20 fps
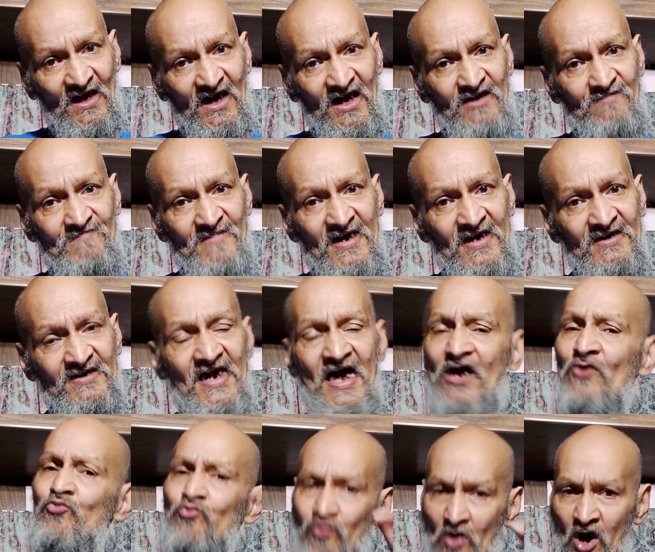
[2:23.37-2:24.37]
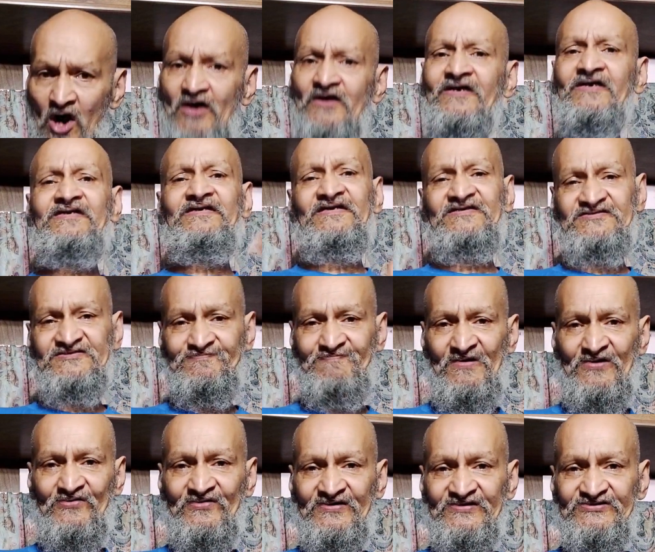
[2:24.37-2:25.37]
Amen. And walk in it,
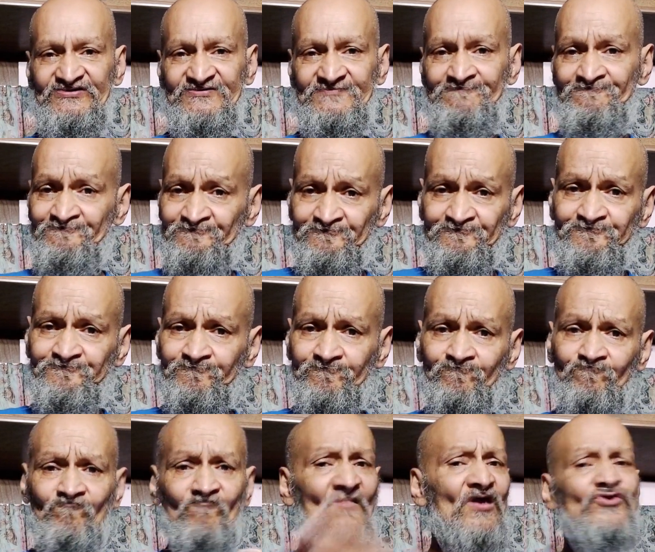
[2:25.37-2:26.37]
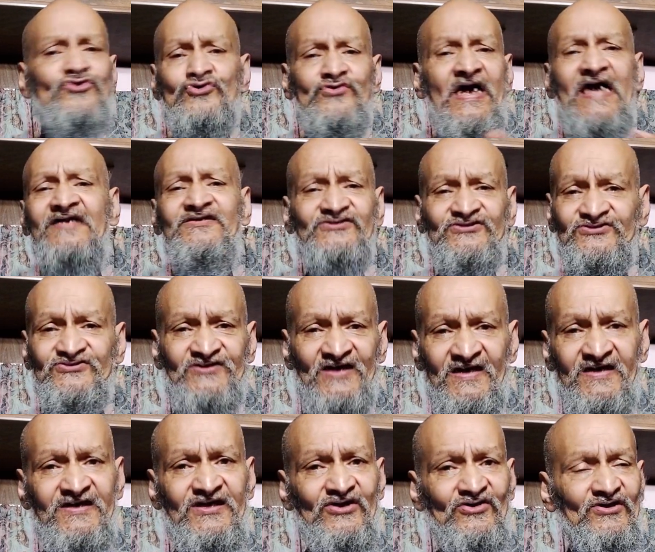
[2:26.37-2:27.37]
spirits. You can't just
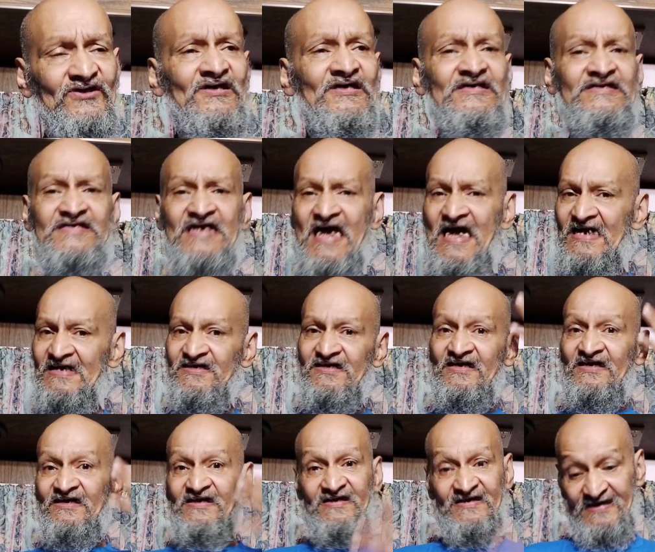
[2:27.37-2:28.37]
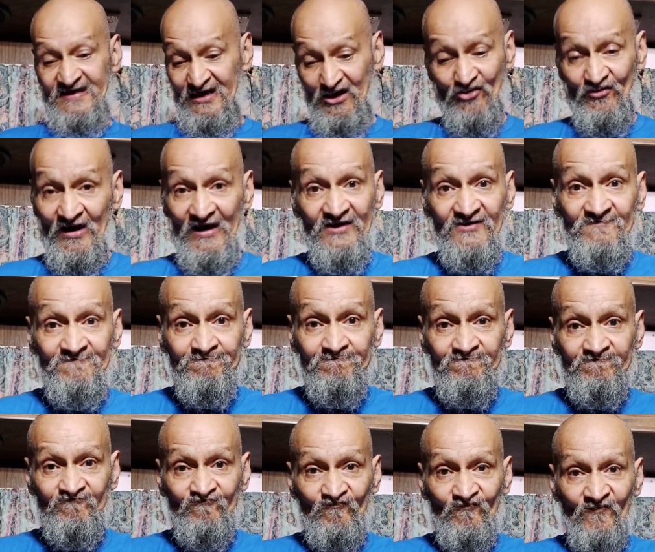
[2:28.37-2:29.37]
sit here and hear it
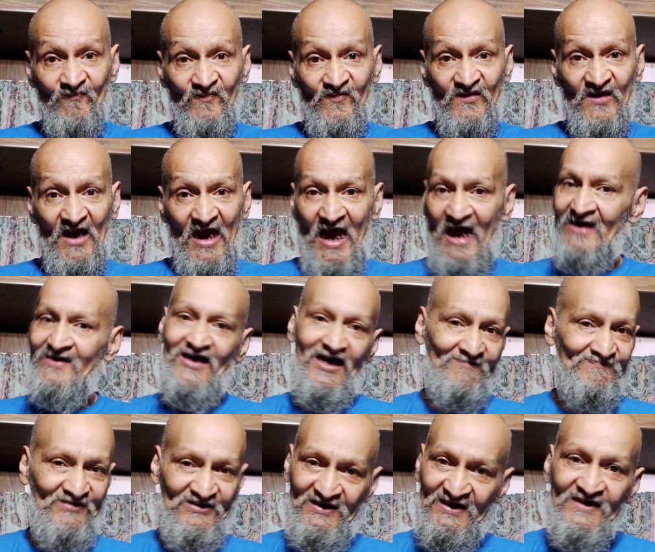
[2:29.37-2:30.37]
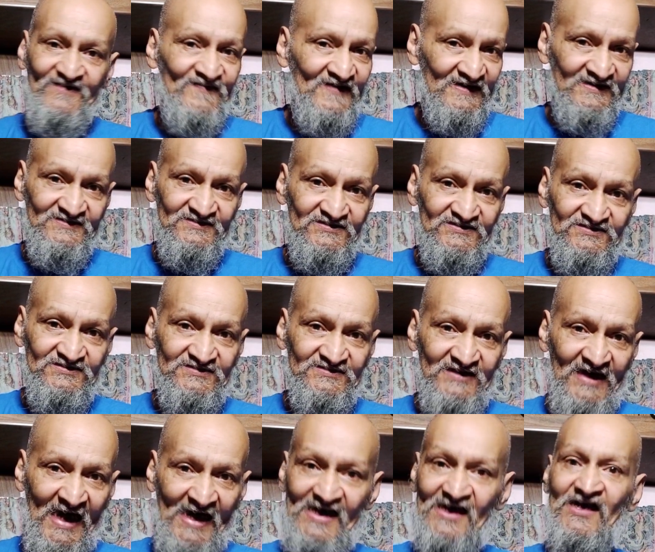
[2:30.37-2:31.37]
and not believe it.
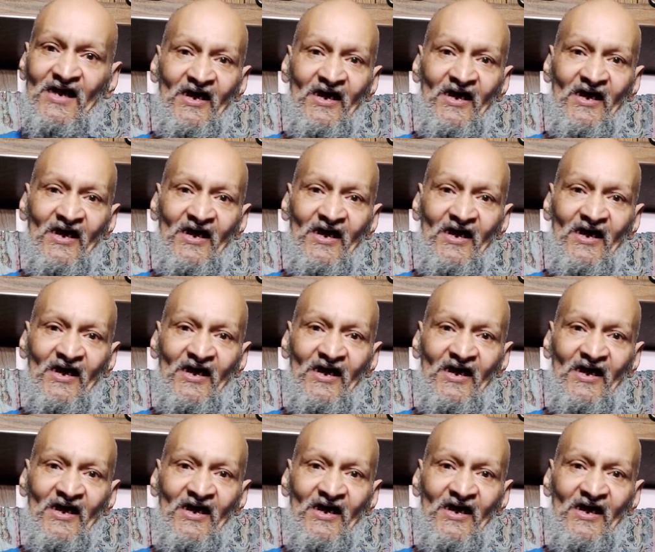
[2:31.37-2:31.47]
And a